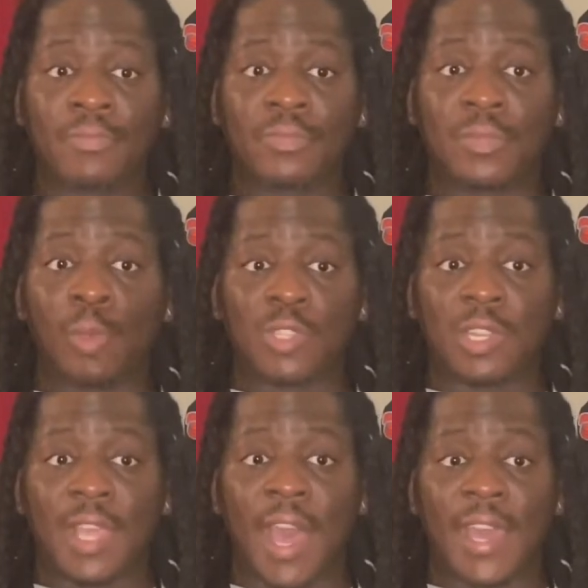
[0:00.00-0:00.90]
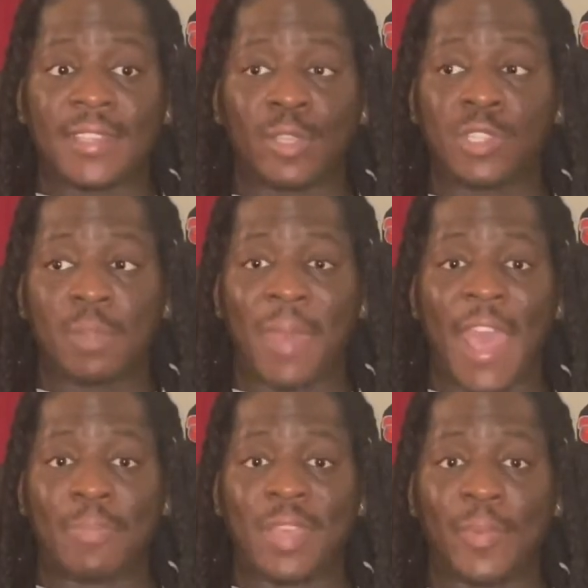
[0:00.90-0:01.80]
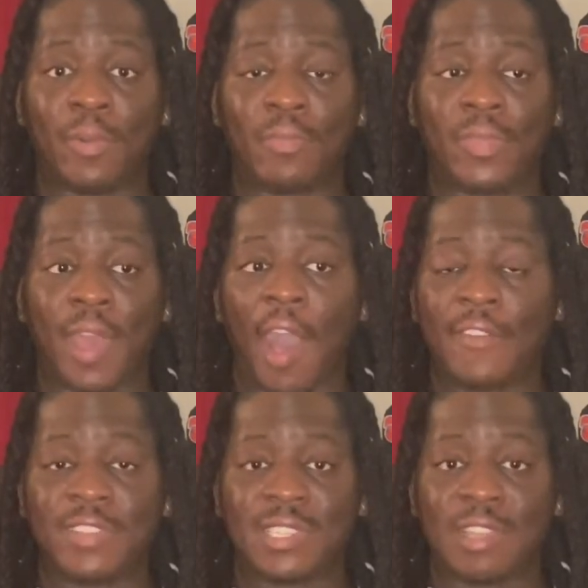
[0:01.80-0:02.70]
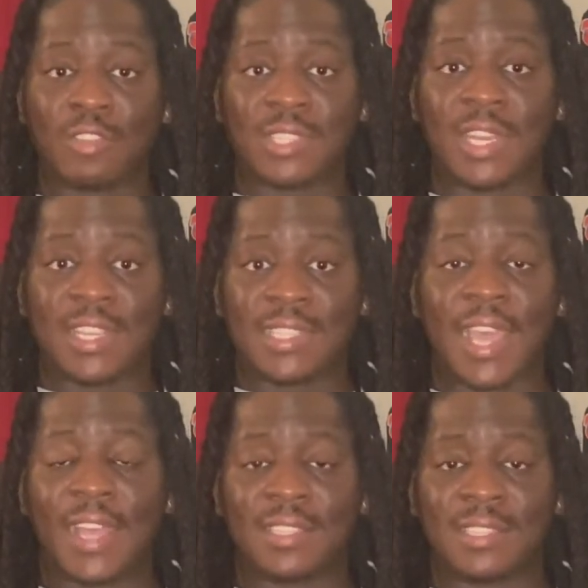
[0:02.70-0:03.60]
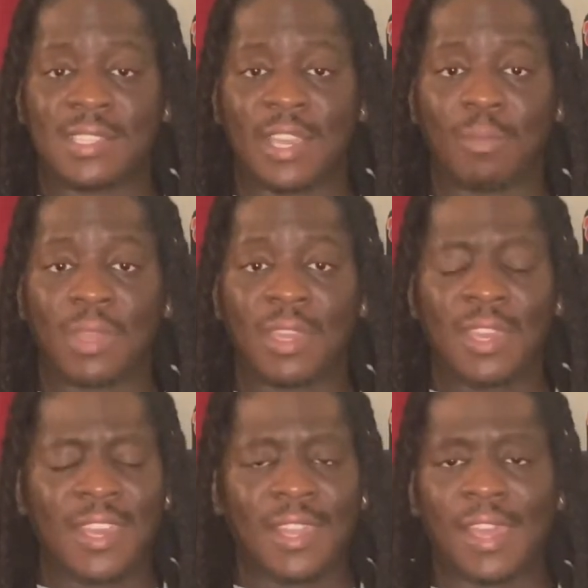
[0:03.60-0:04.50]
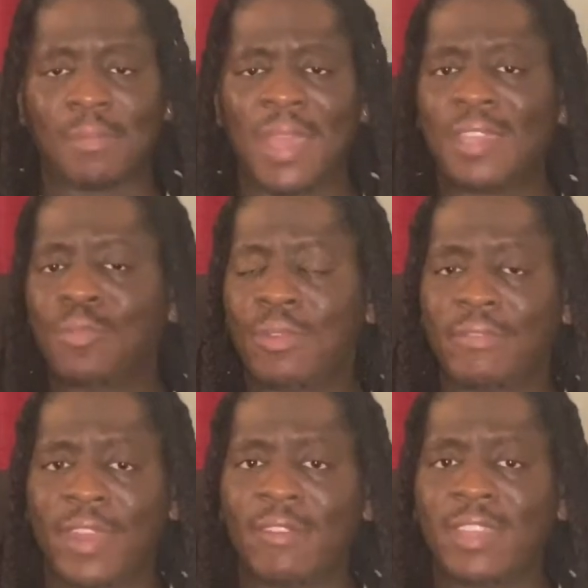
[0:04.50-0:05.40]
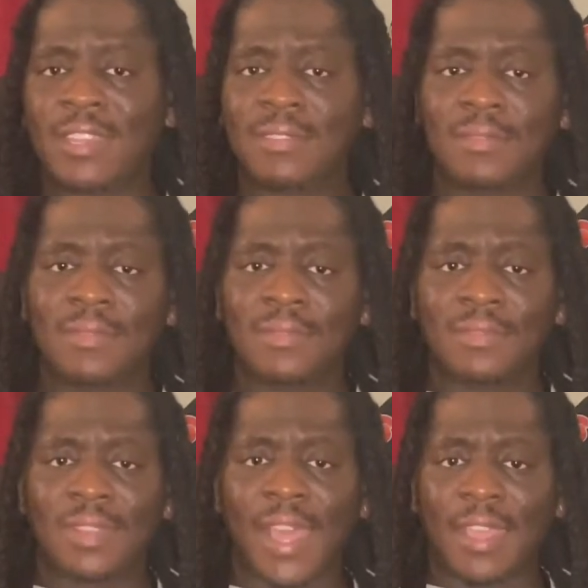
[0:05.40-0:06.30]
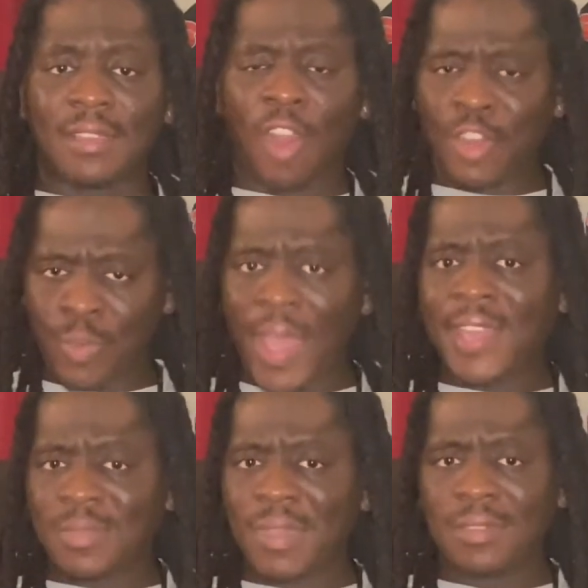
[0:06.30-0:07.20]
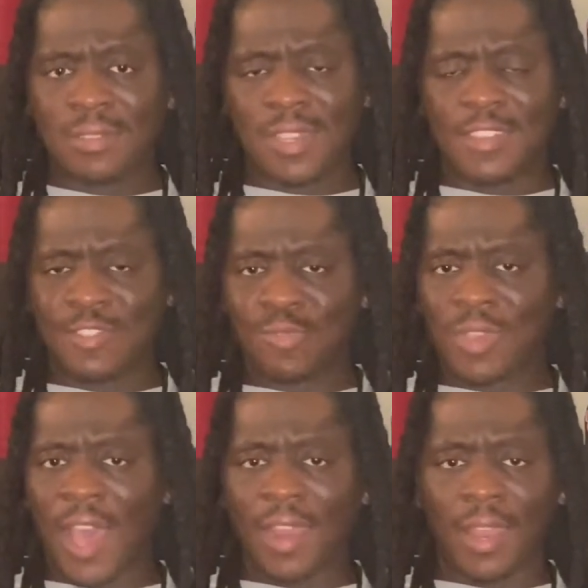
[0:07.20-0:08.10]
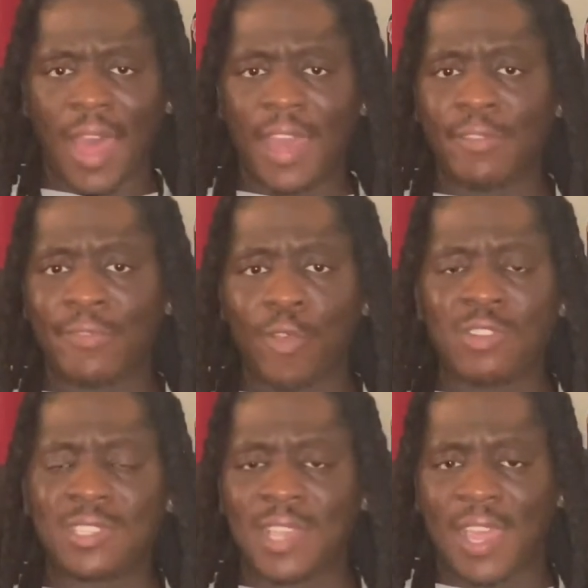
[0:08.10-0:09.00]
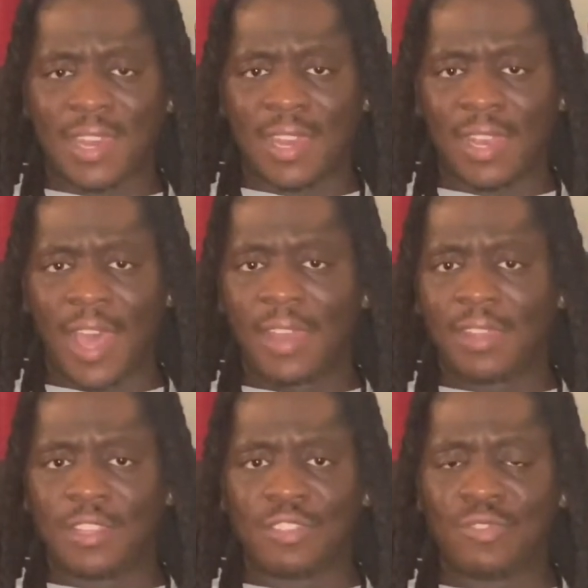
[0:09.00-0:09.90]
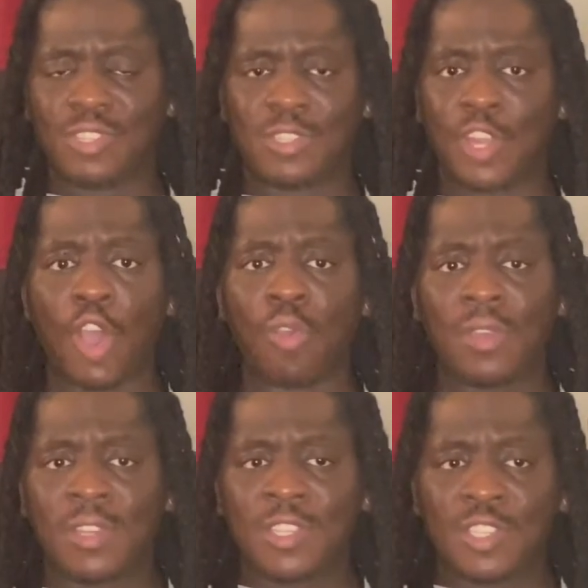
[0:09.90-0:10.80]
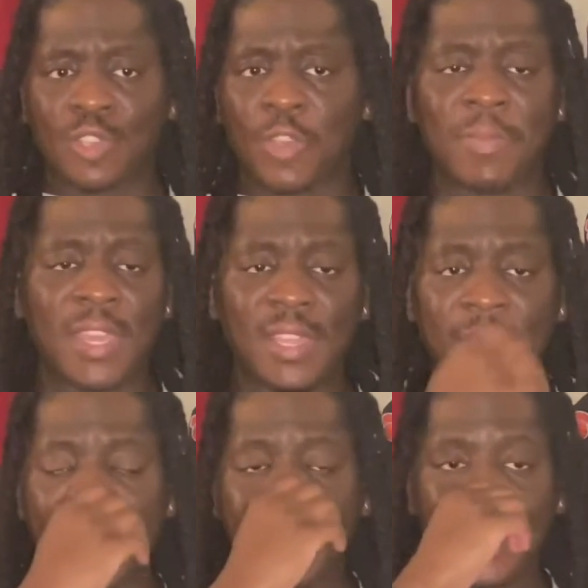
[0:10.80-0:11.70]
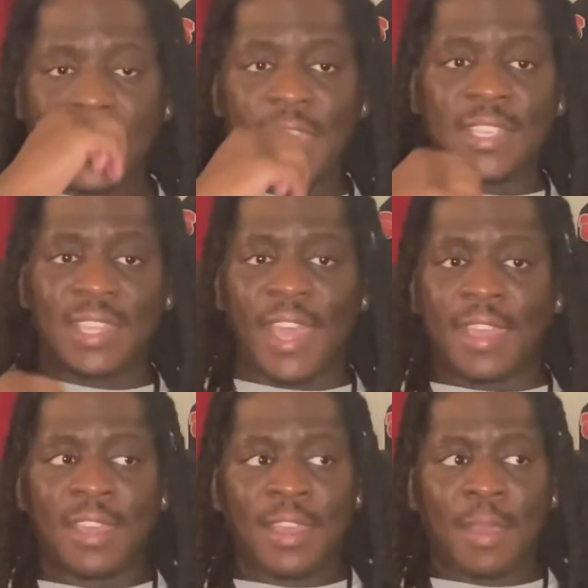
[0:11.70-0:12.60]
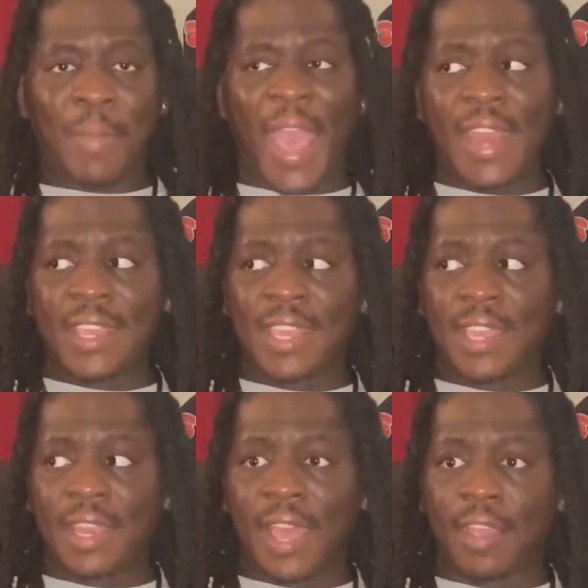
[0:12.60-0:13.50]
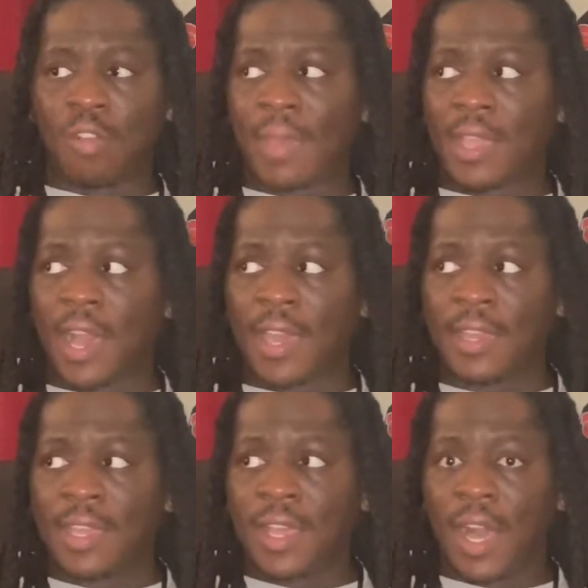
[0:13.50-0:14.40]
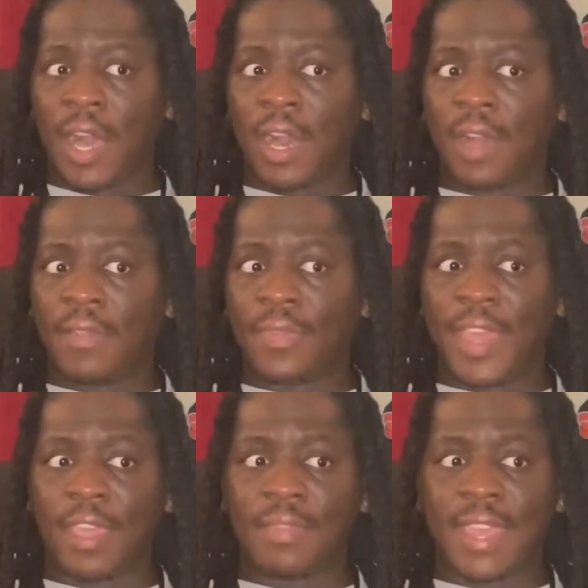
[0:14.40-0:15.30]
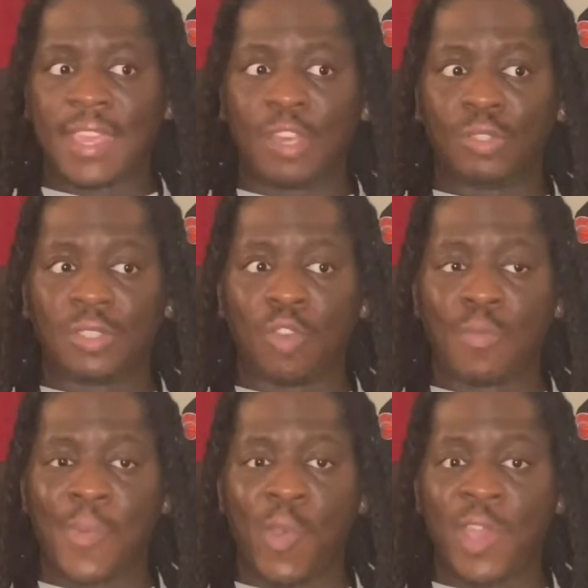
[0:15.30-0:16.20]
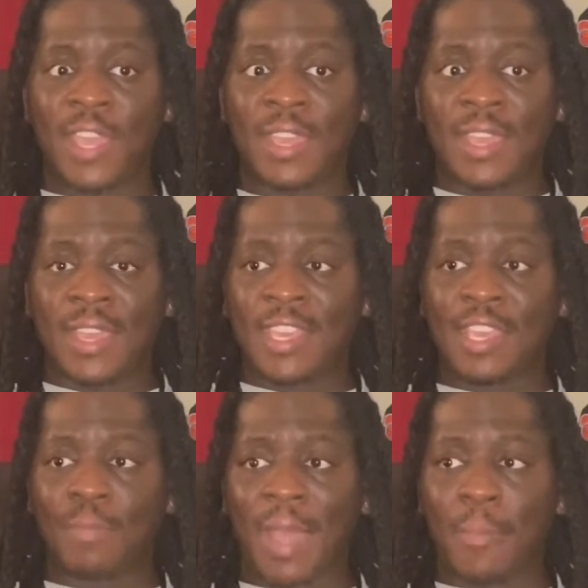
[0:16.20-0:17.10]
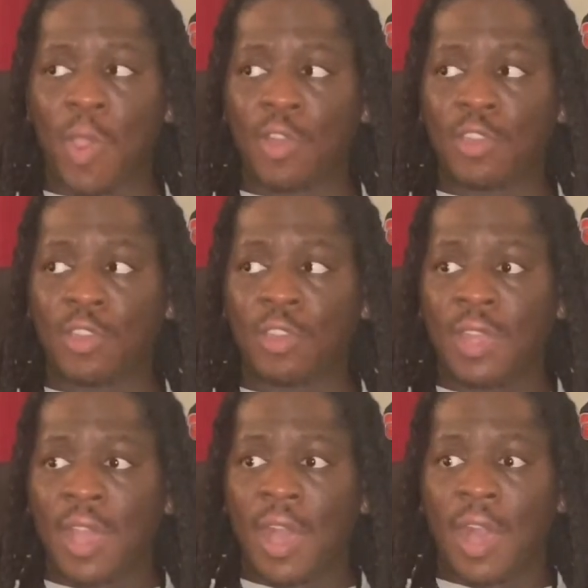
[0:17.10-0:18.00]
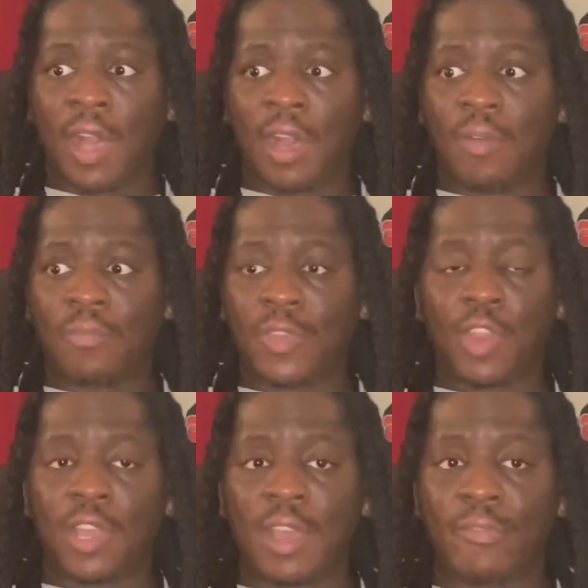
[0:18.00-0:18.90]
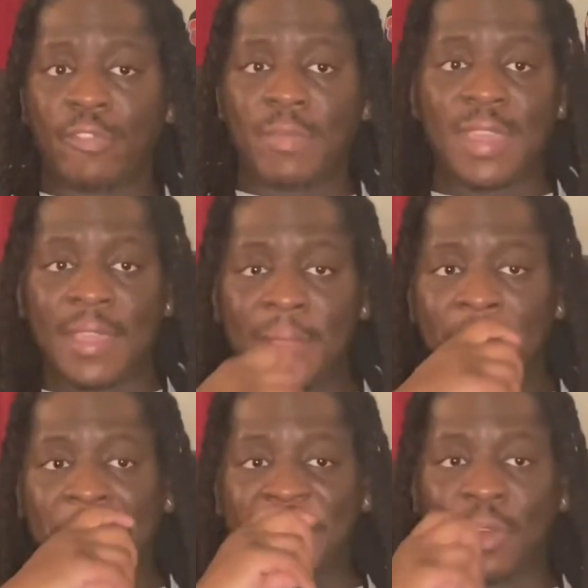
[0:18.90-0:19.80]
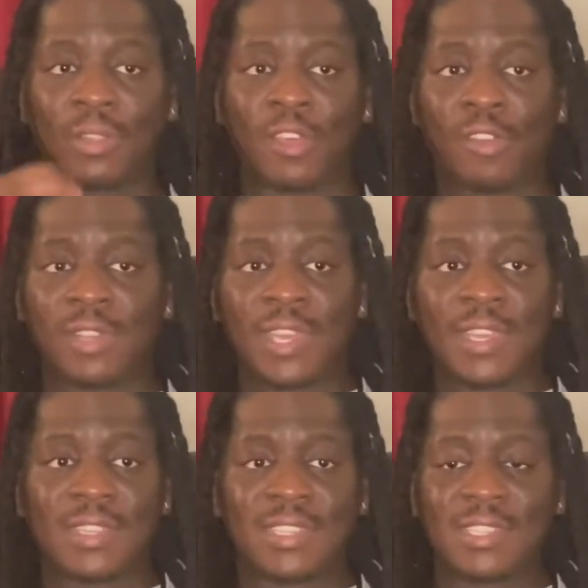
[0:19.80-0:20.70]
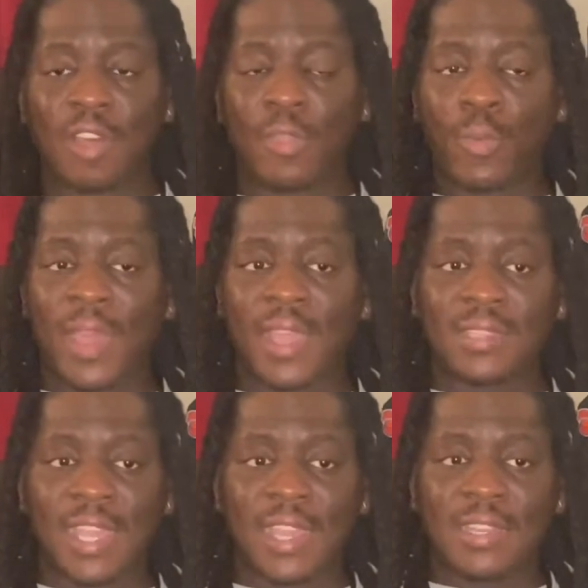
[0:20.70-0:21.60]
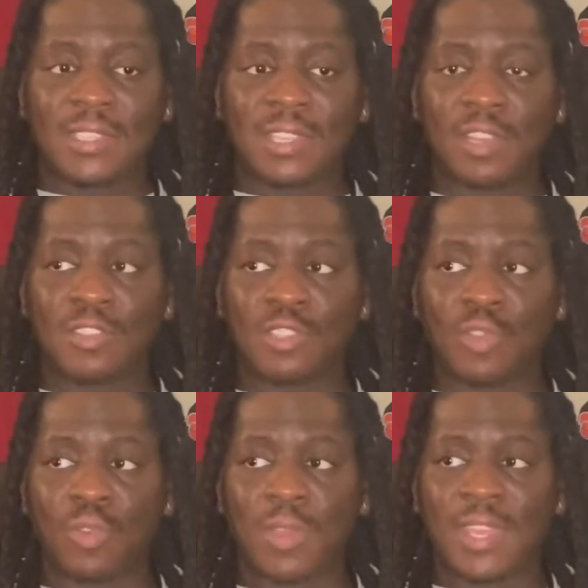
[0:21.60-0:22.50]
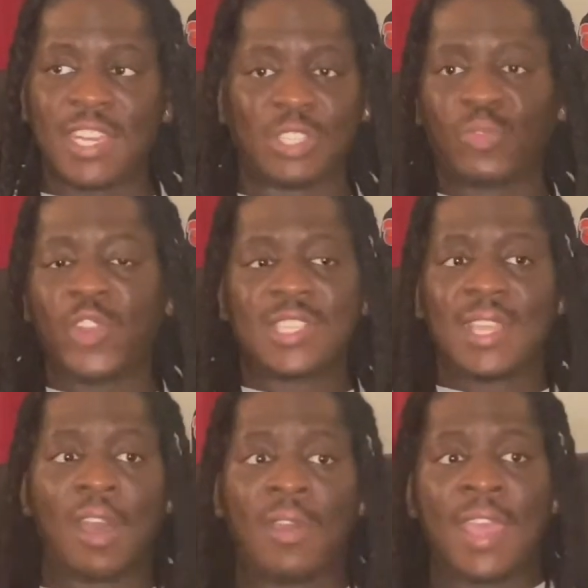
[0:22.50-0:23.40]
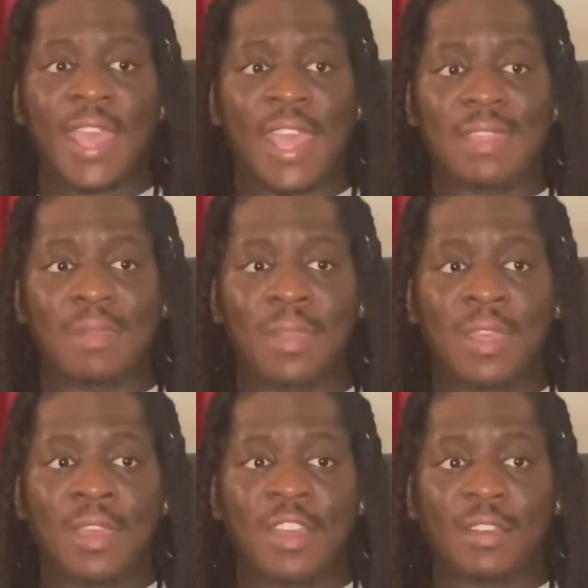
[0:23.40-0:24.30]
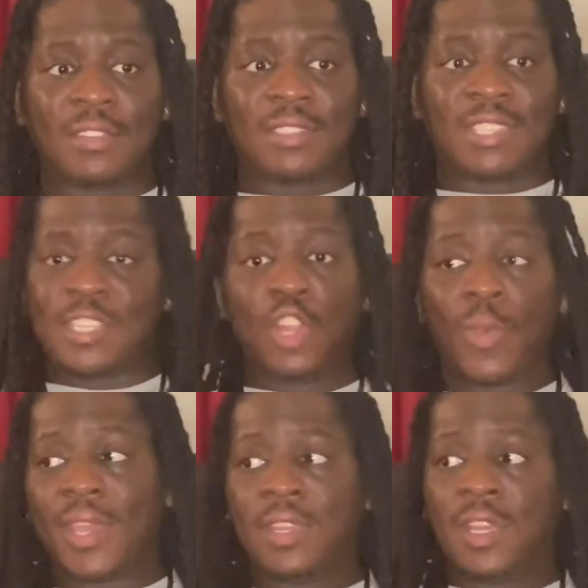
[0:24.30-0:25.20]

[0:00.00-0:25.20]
those are the guys. Those are the bad people. They obviously are sending assassins to get me. Like, man, you were very, like, are you an X-Men? Because you got a lot of foresight and a lot of, you just know. So immediately is like panicking, like, oh my God, they killed, oh boy, he killed my partner. They're gonna come for me. So literally, he's on the way taking his son to school, and then he just freaks out, and then says, "No, what?